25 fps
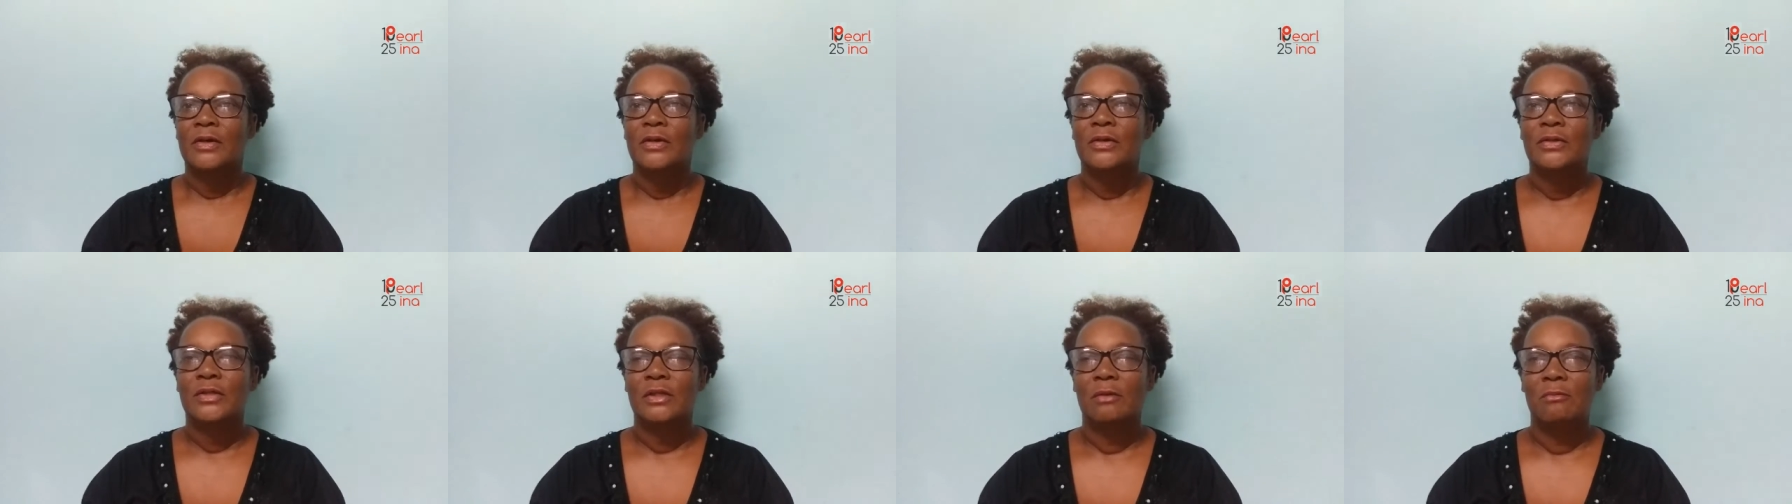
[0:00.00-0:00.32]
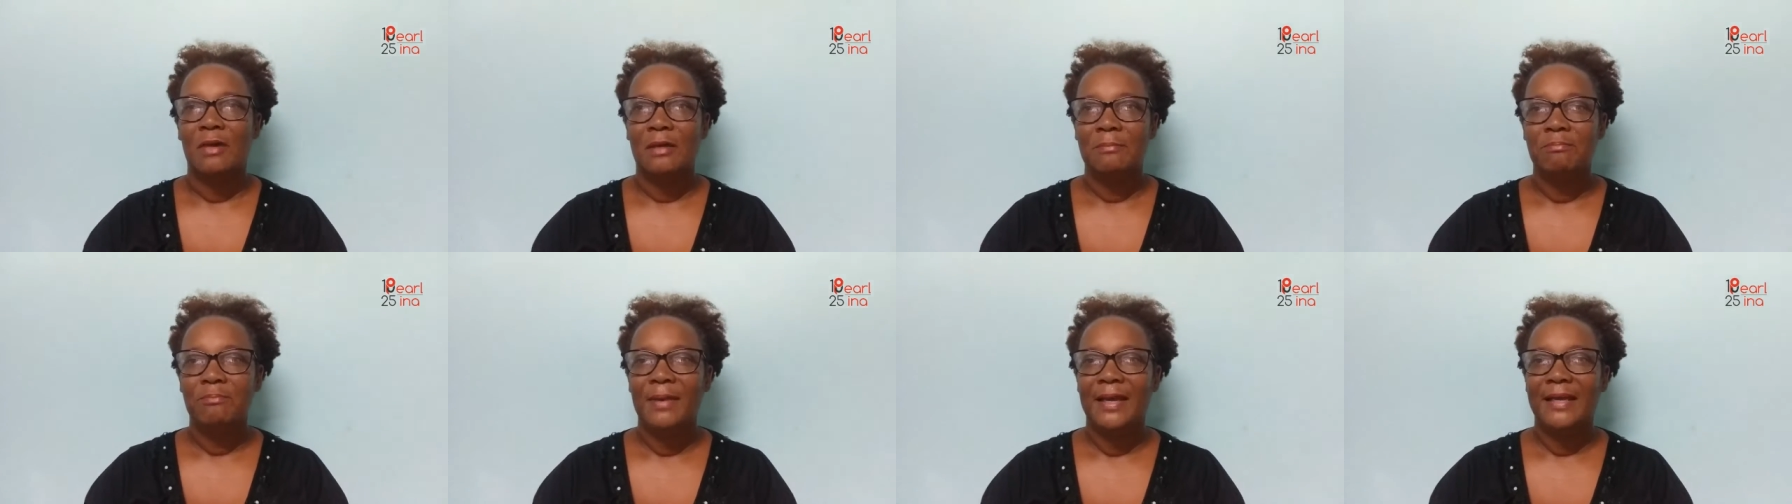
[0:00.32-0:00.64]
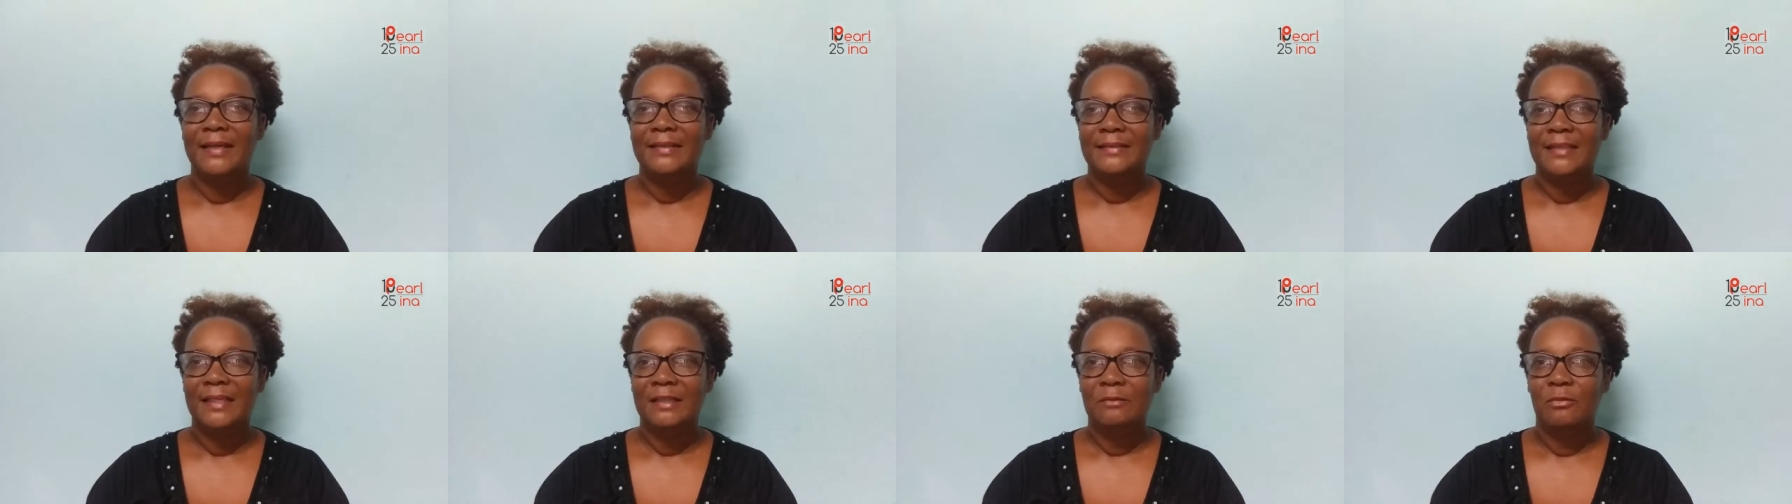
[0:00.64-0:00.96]
so what
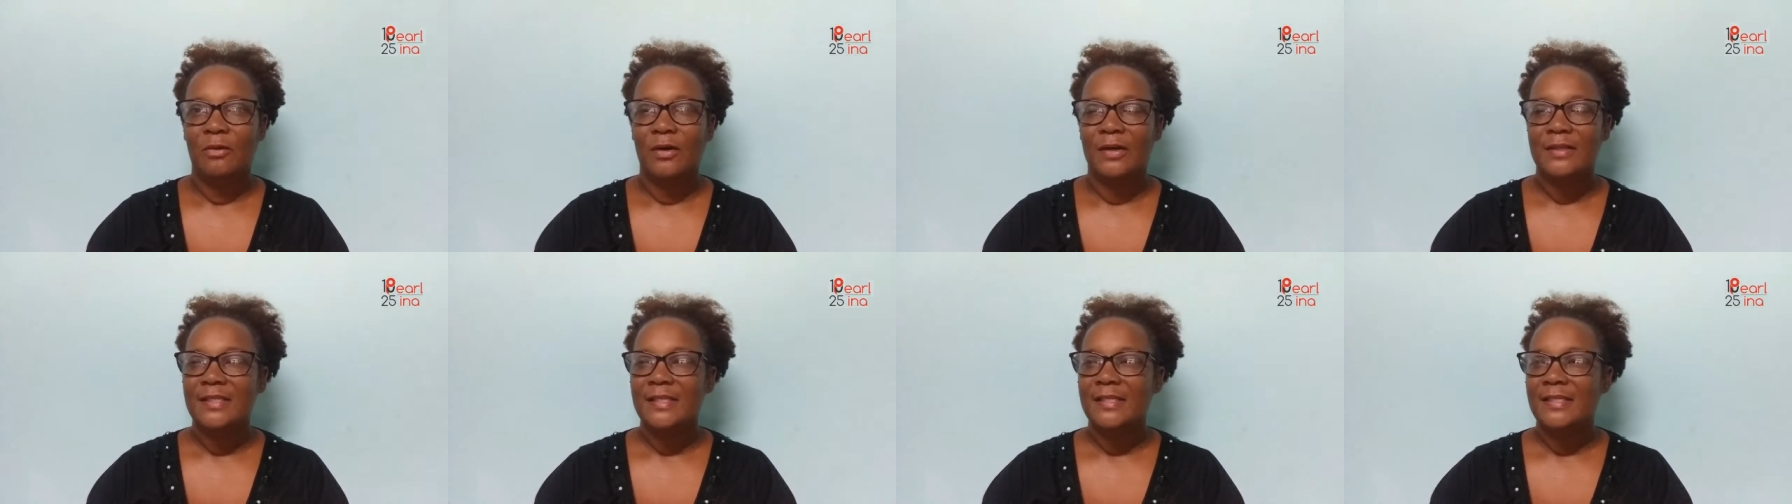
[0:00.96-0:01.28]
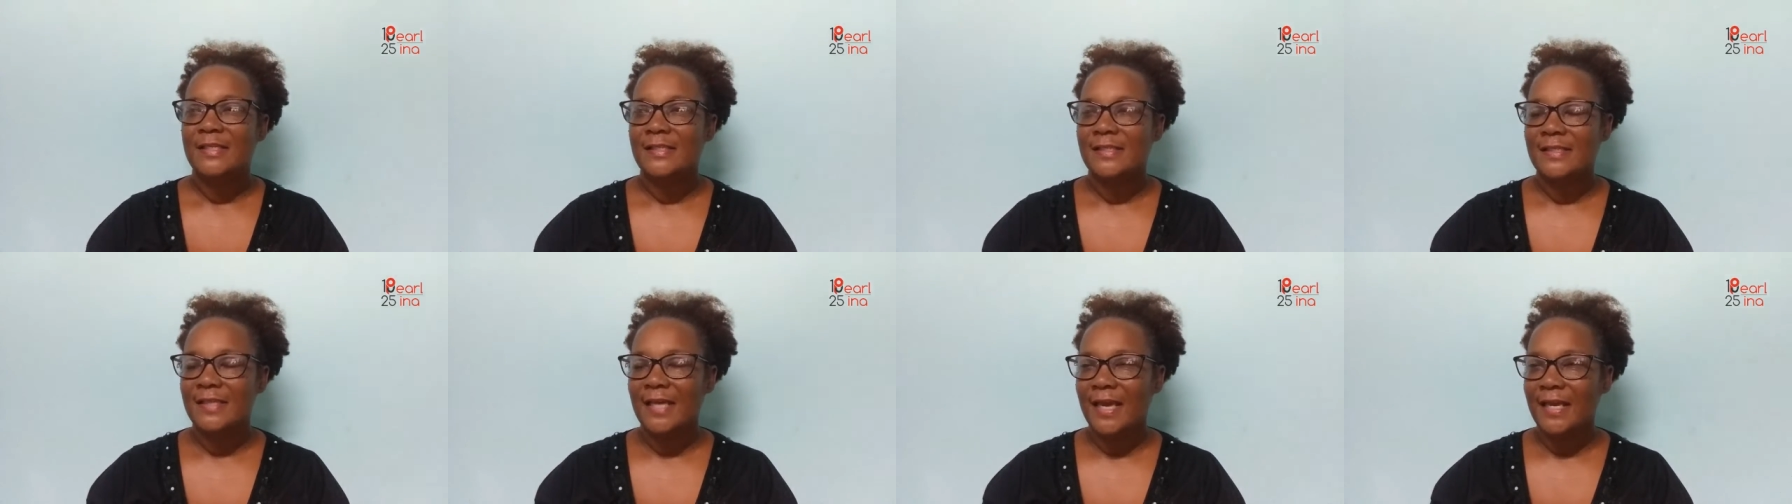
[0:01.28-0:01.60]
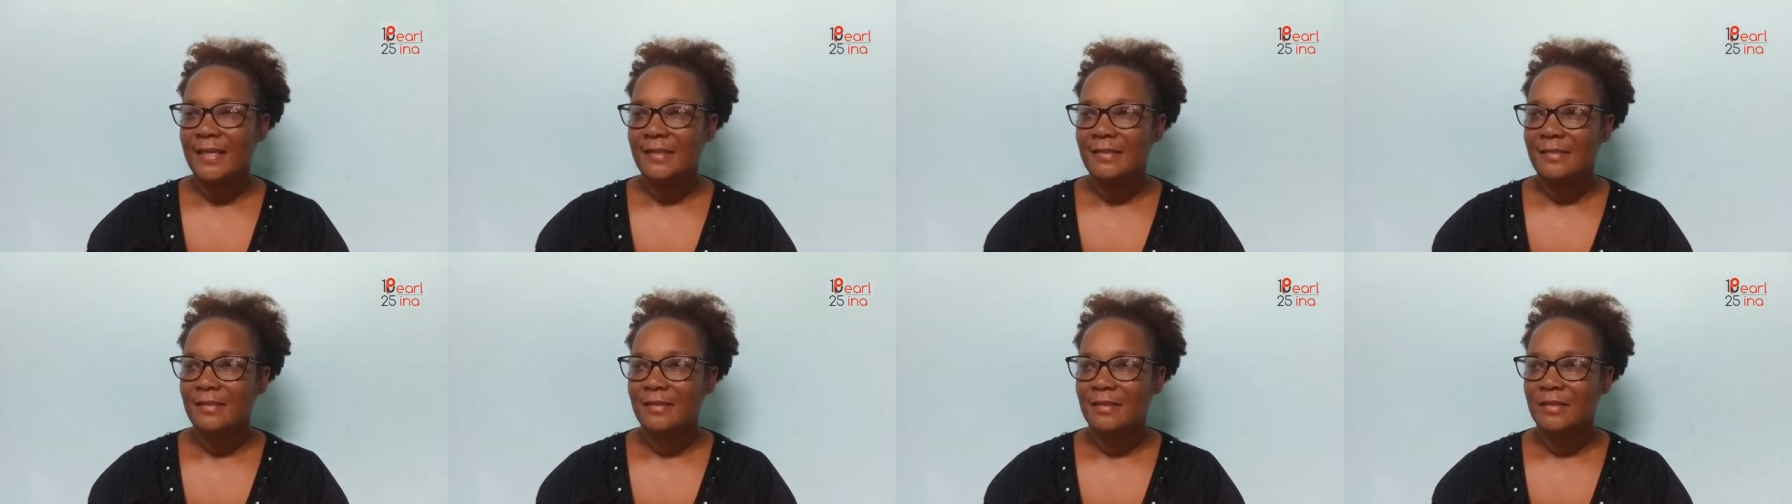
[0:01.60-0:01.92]
Ben did was he
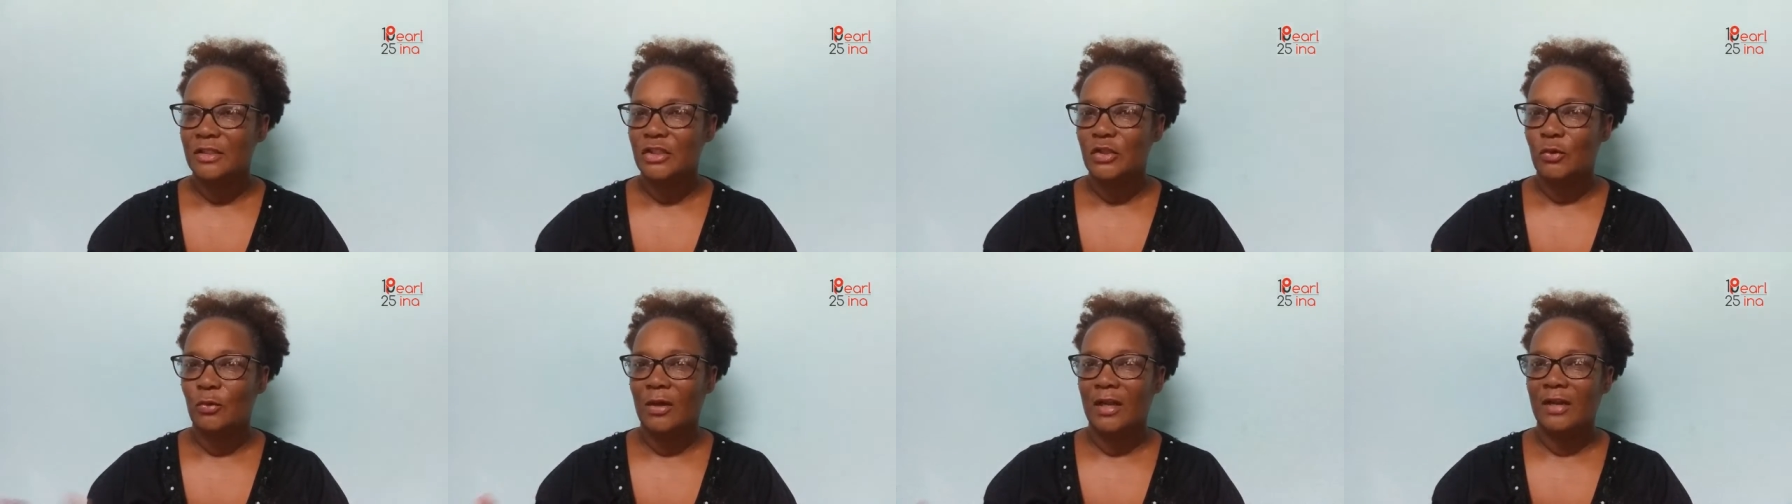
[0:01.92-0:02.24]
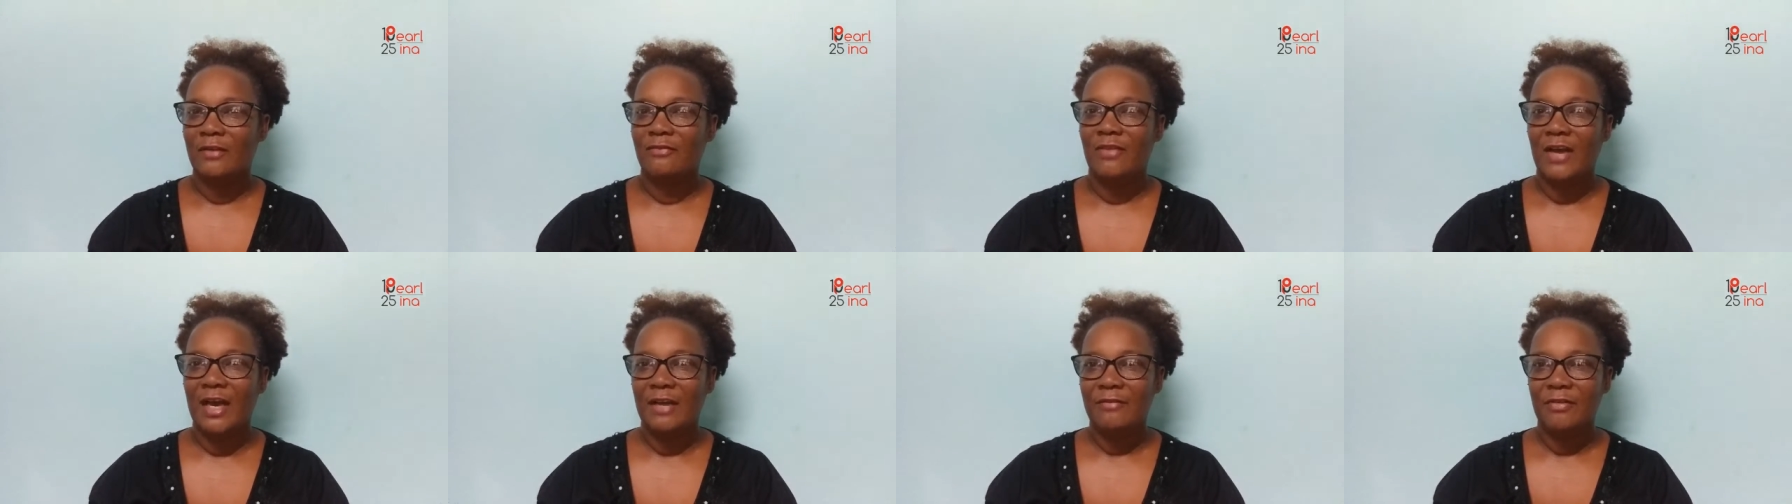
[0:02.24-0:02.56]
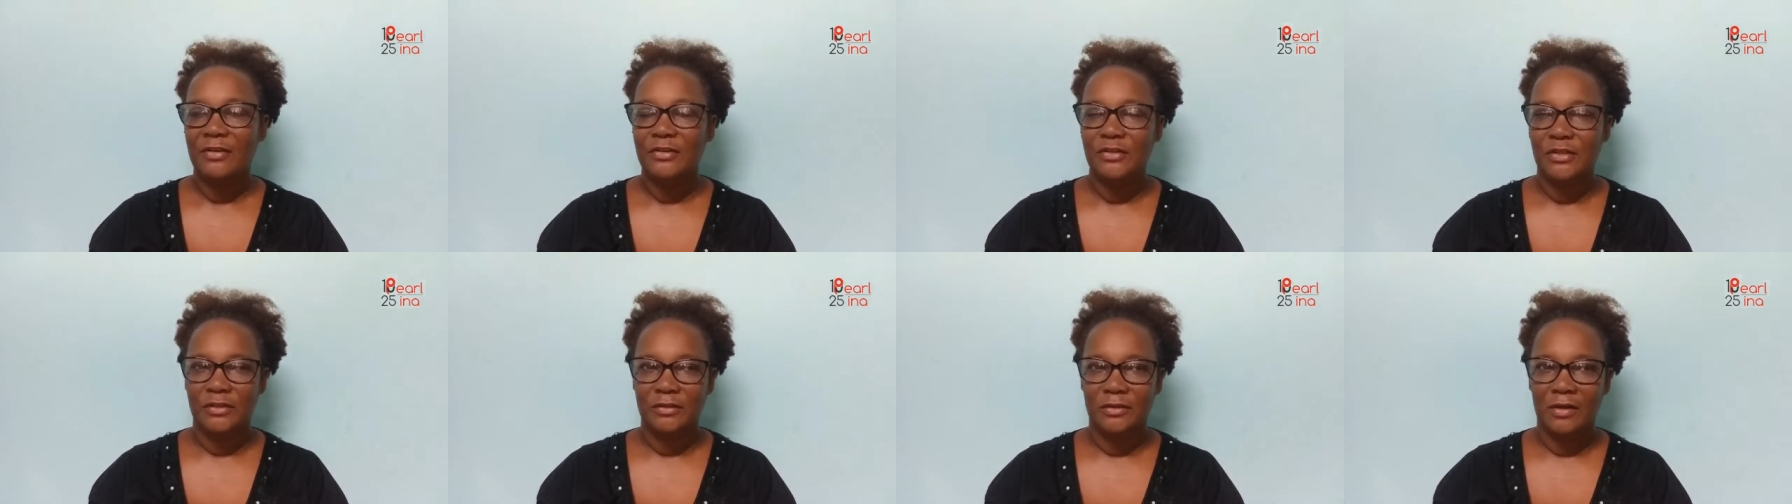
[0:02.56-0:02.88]
sent Joel five
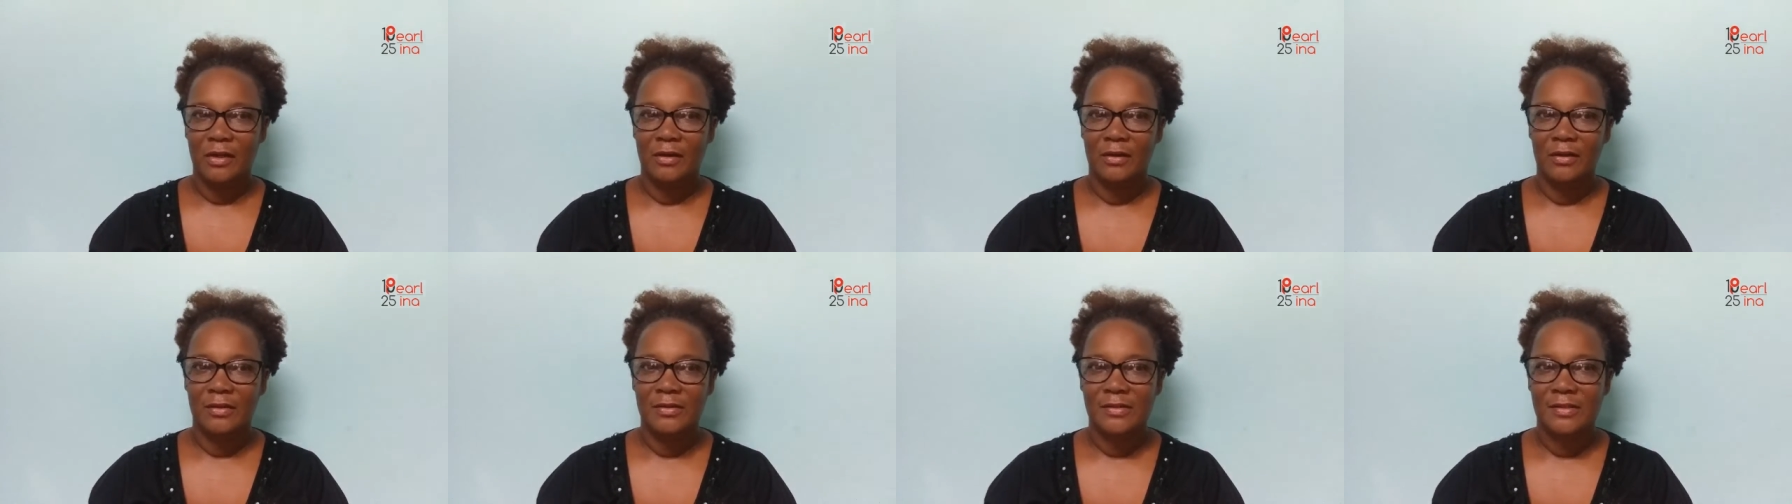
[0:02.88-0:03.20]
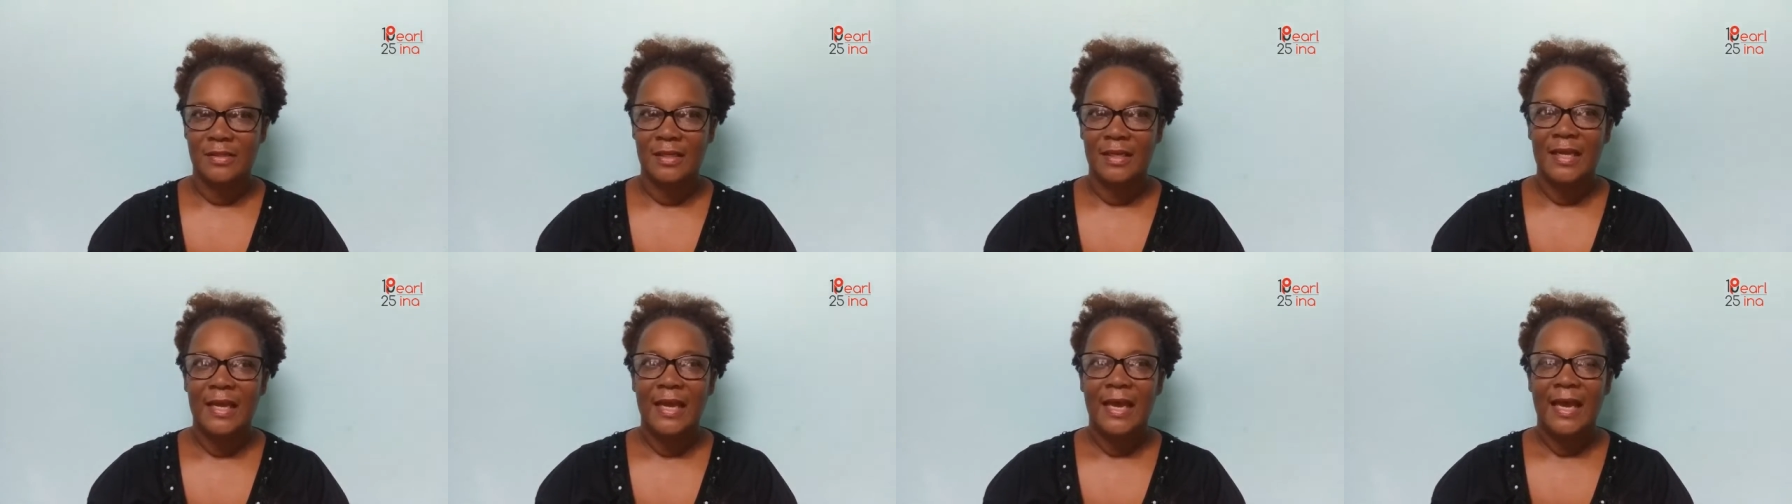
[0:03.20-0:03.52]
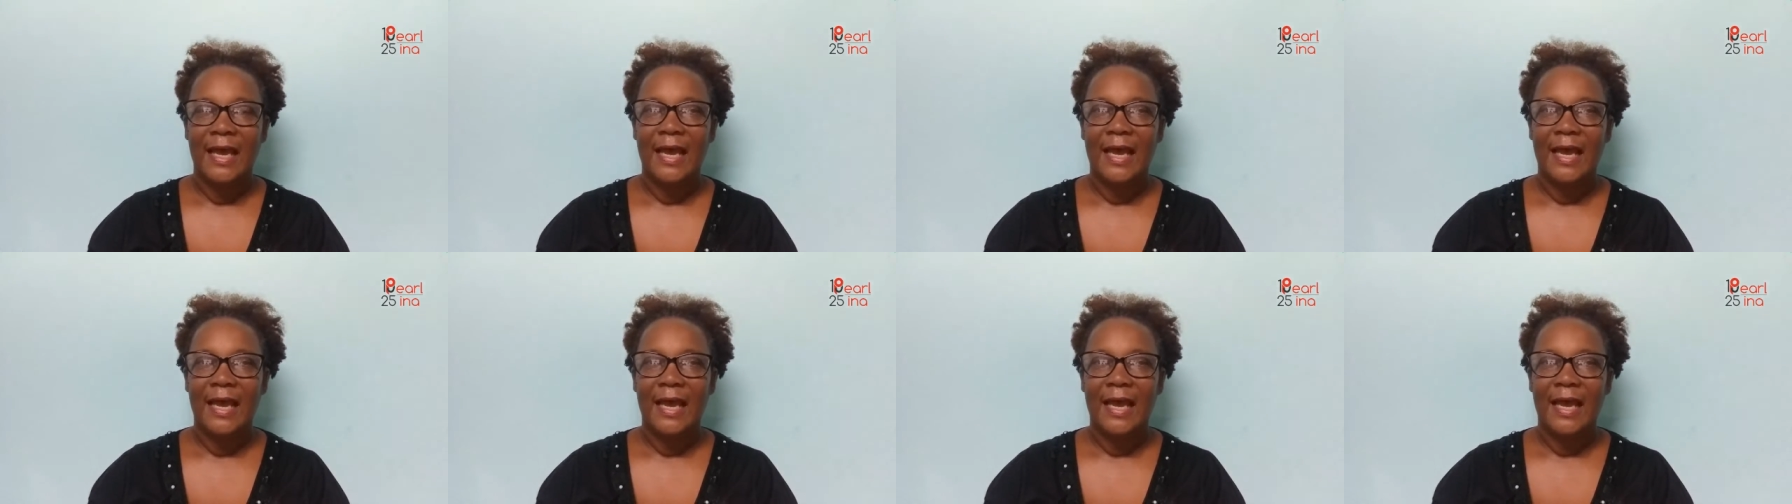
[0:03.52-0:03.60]
hundred dollars,